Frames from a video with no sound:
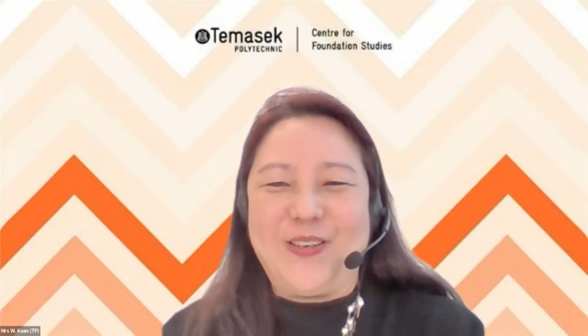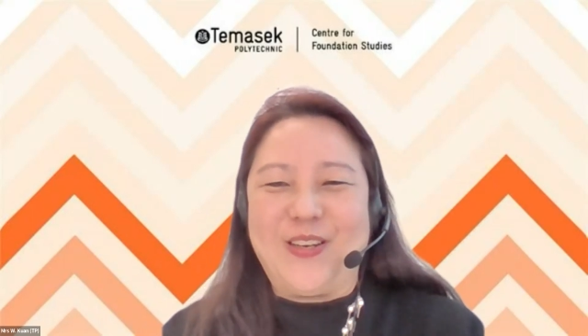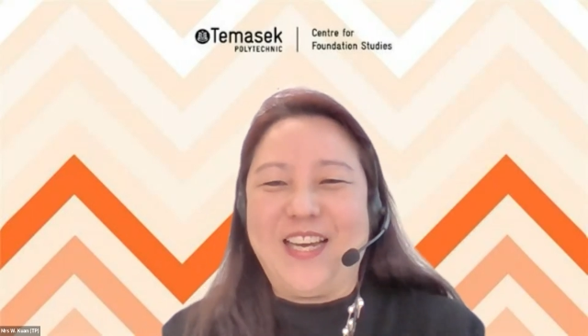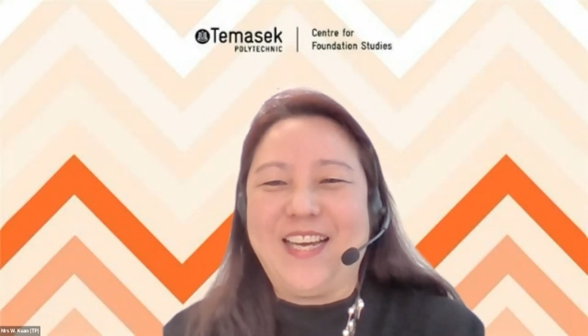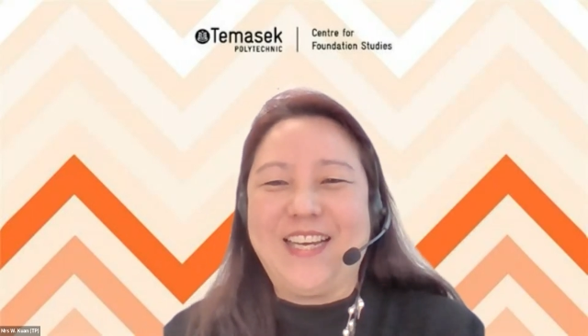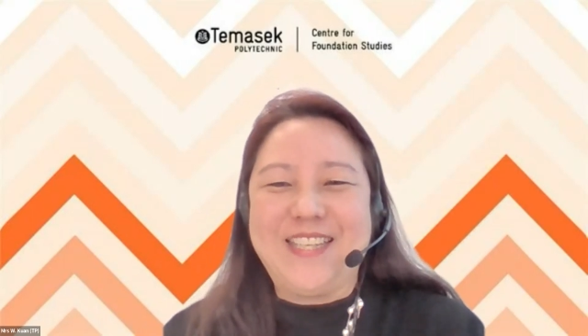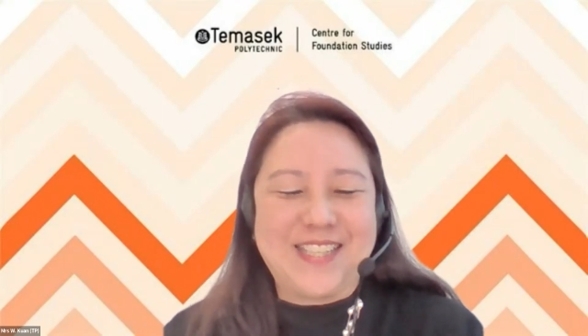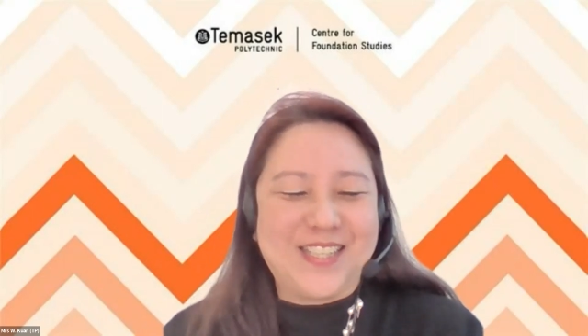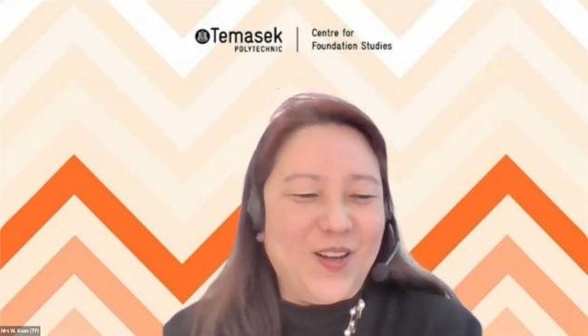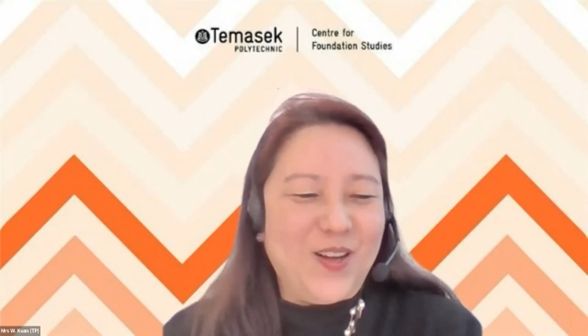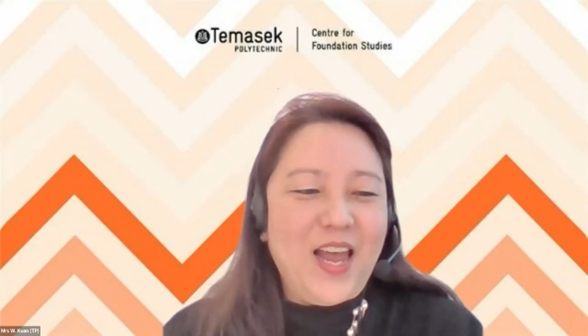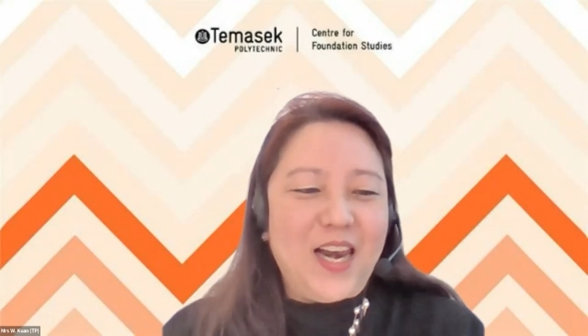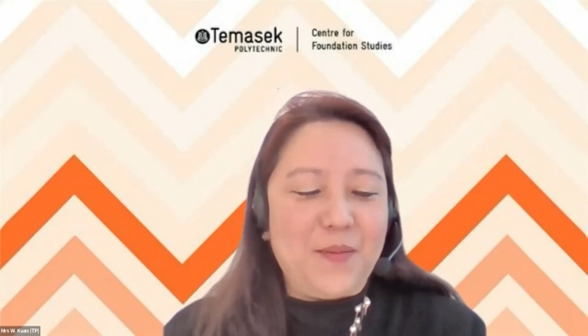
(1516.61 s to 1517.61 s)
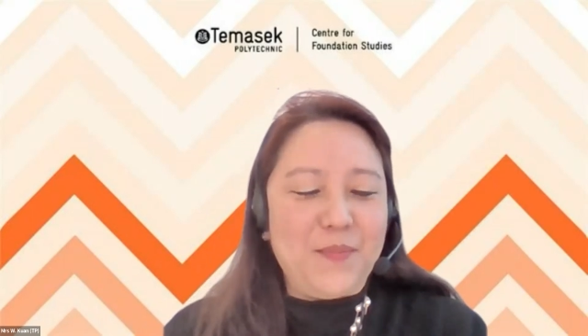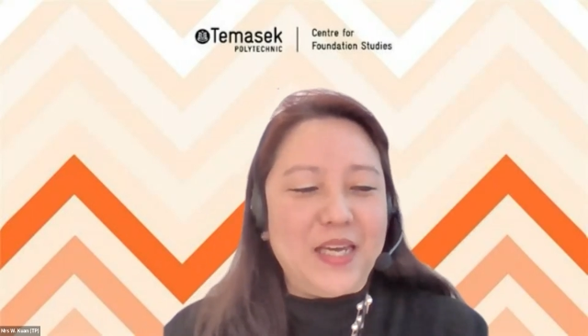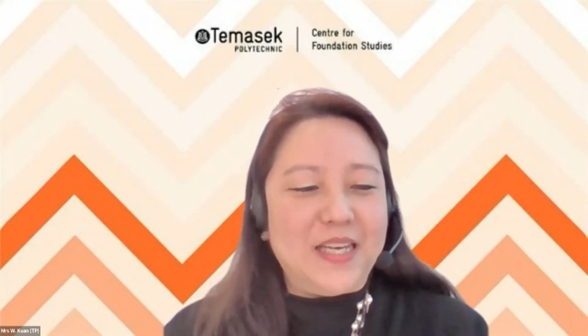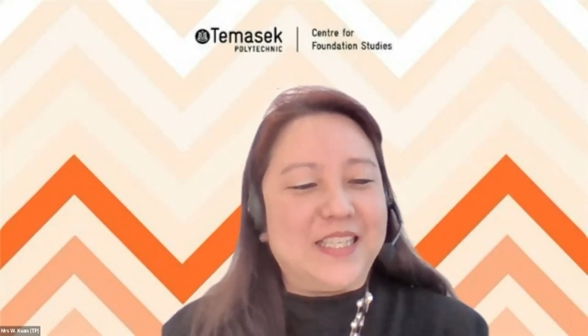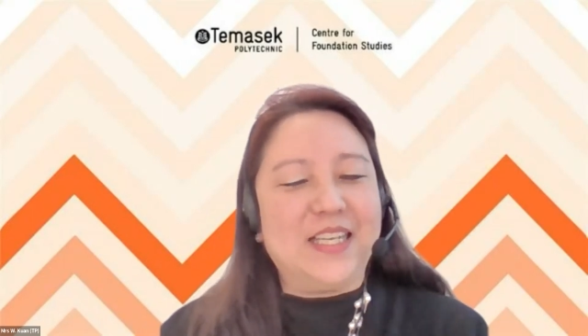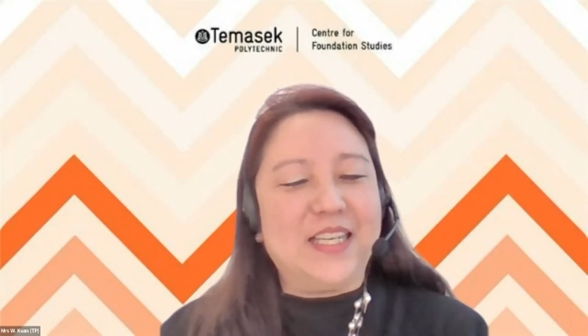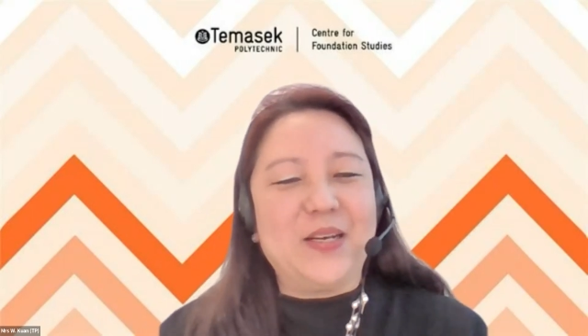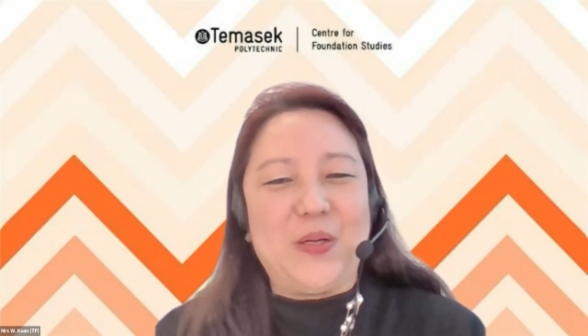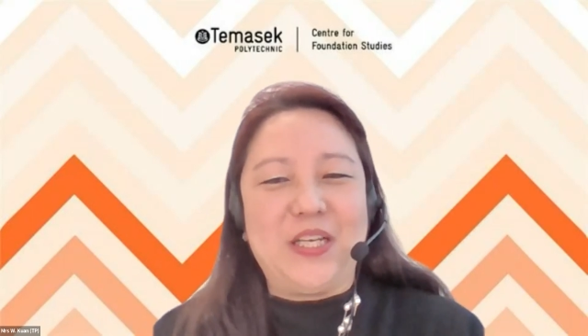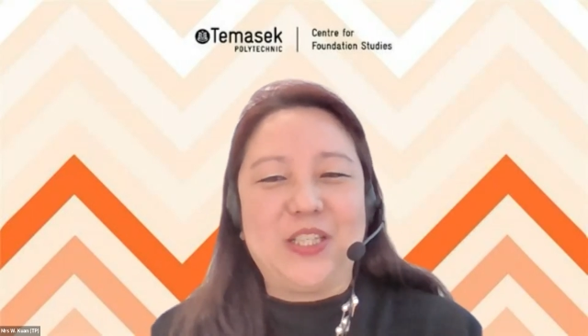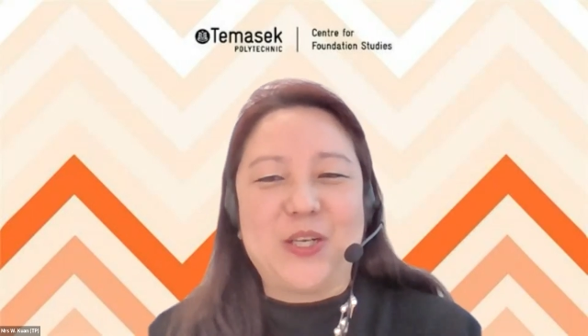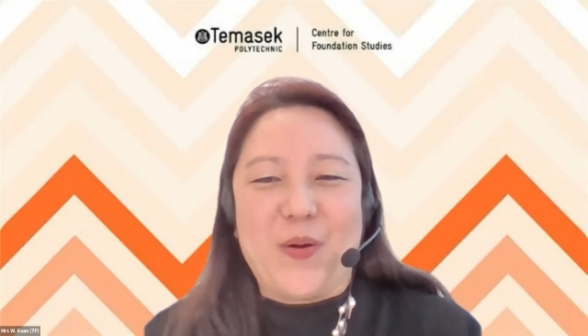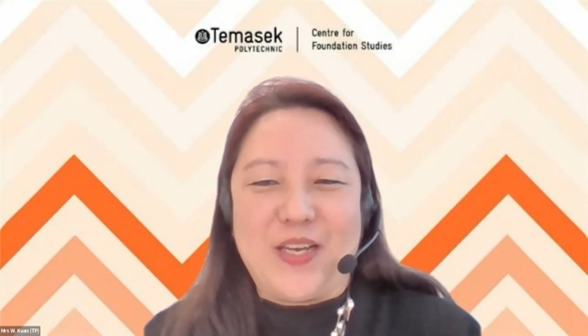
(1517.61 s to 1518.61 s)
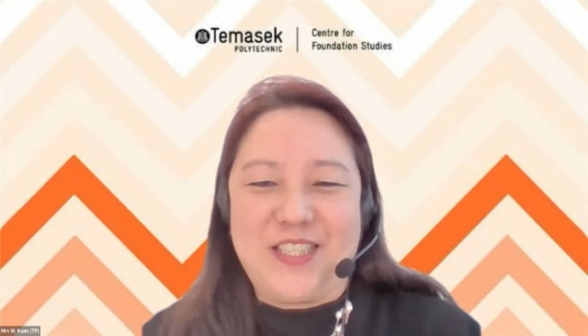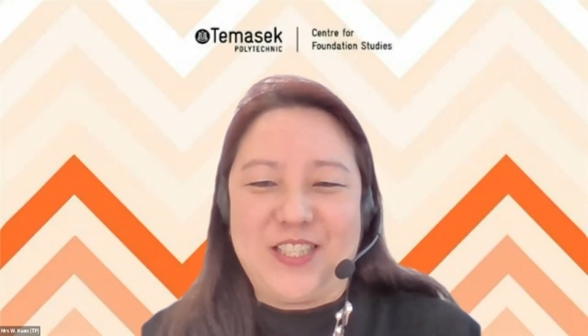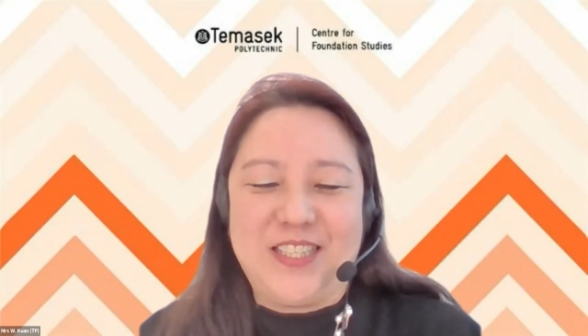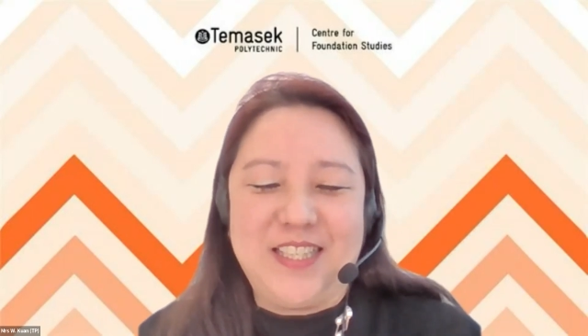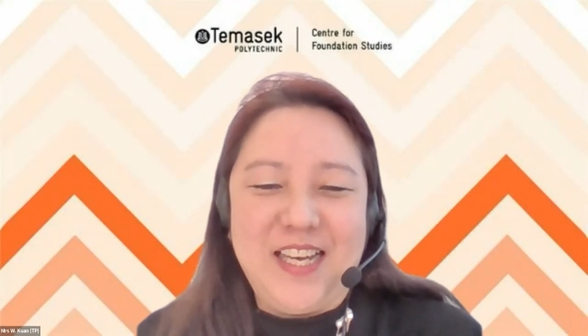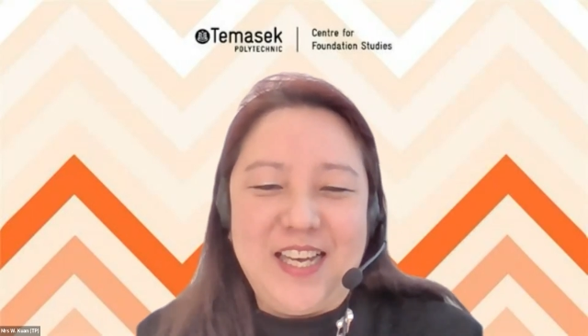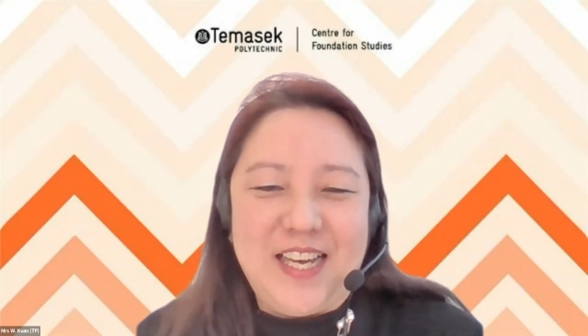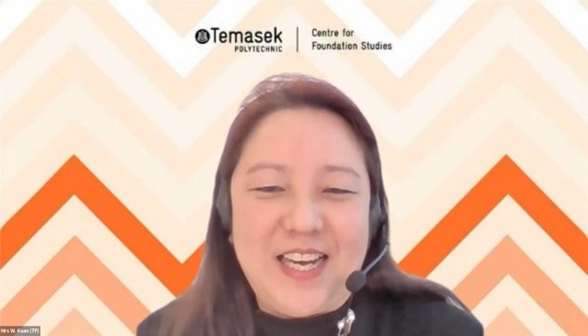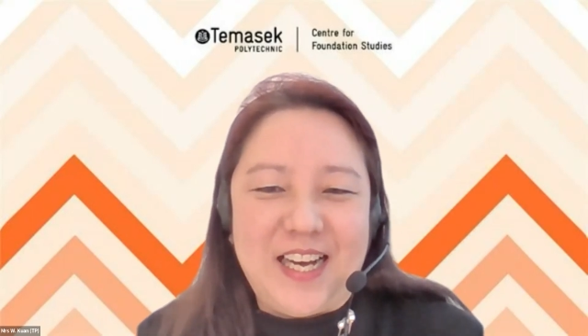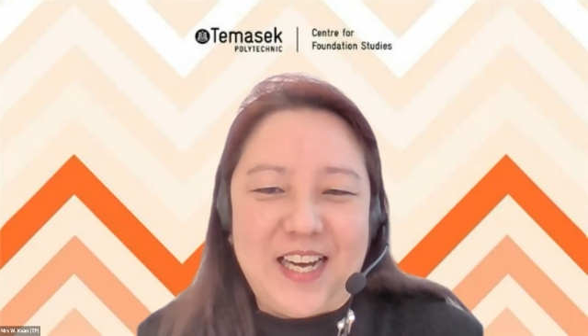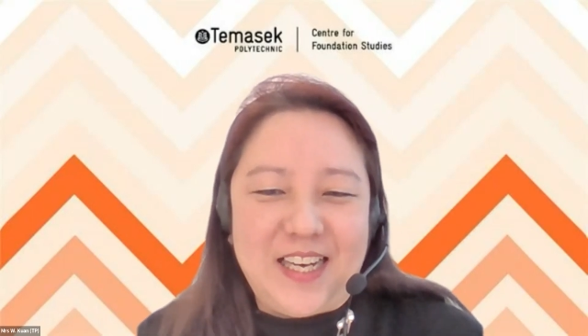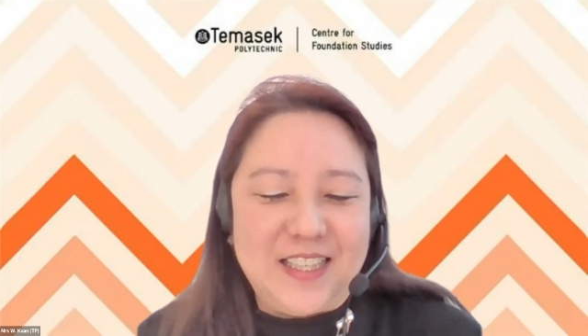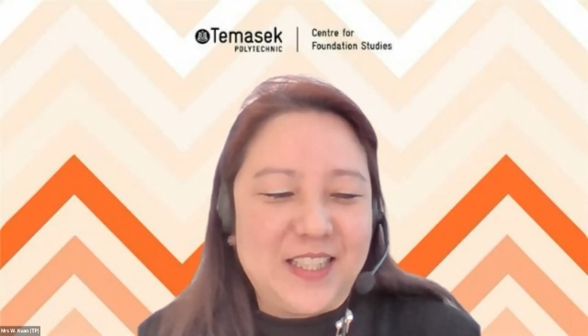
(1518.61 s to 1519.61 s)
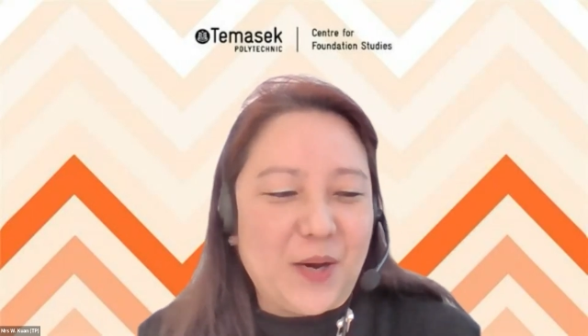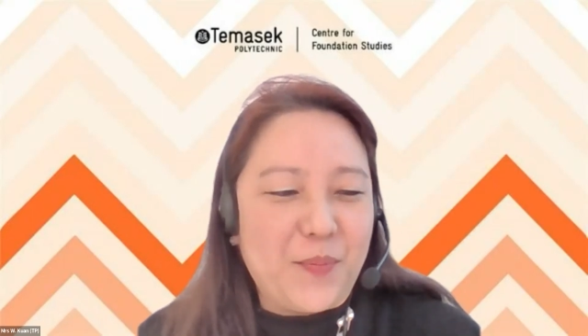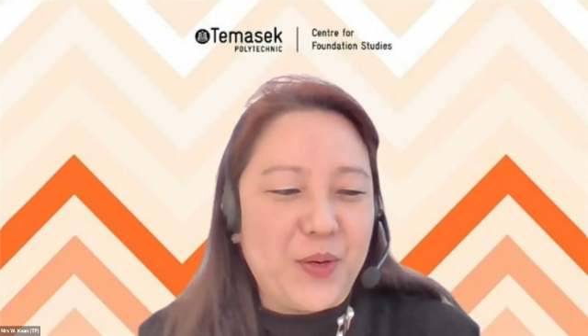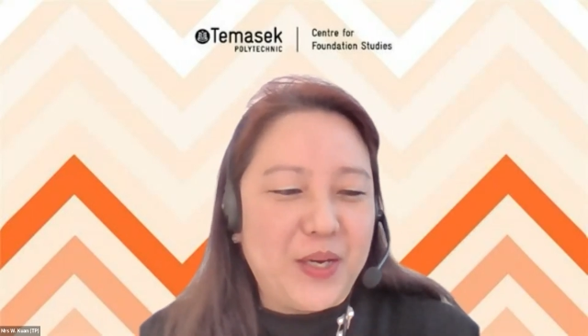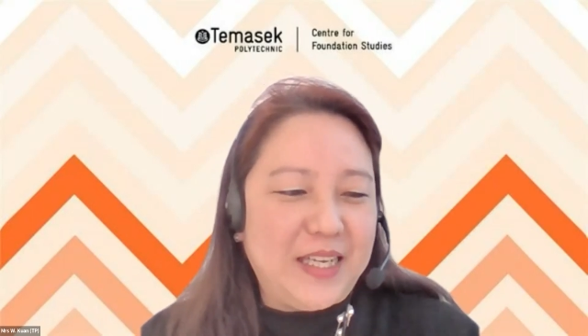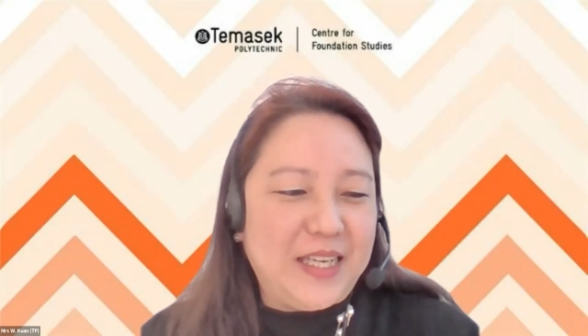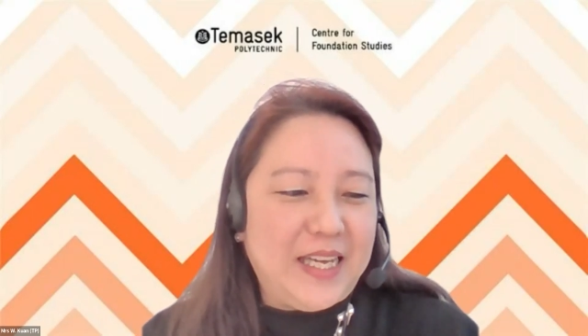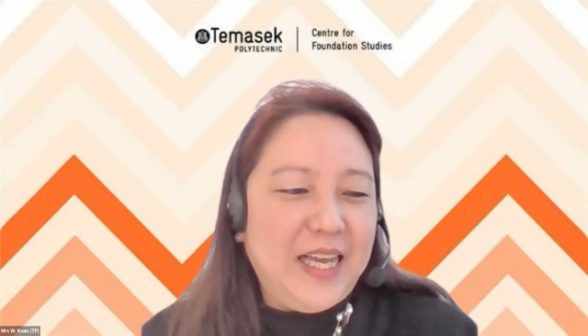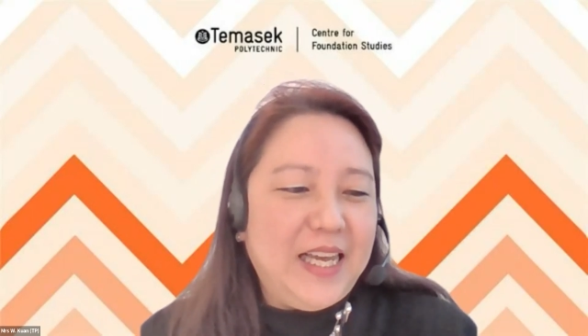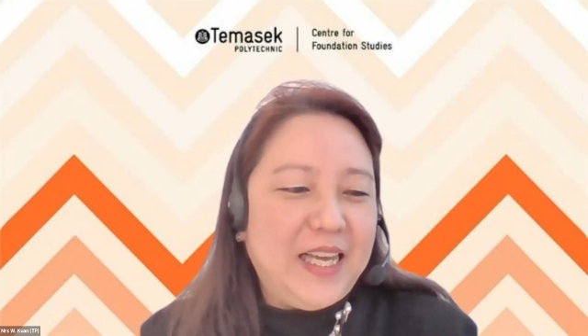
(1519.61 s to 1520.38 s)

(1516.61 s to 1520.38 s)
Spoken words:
Okay, so let me answer each question separately.